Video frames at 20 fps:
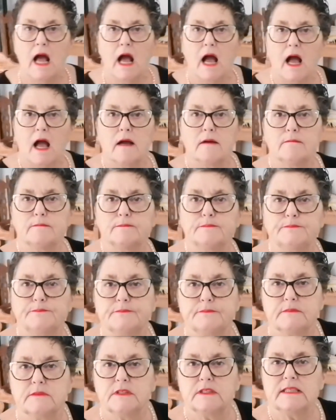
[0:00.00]

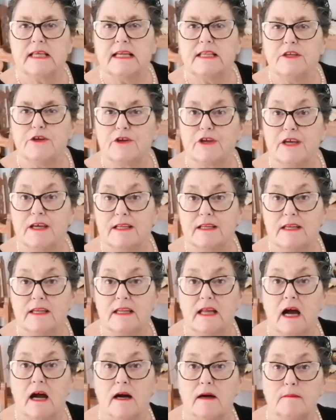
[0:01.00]
Then you can
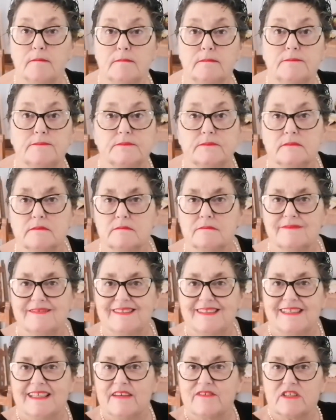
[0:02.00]

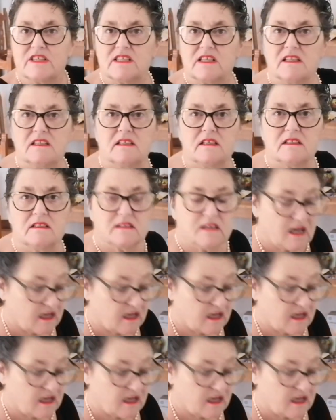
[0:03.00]
give us a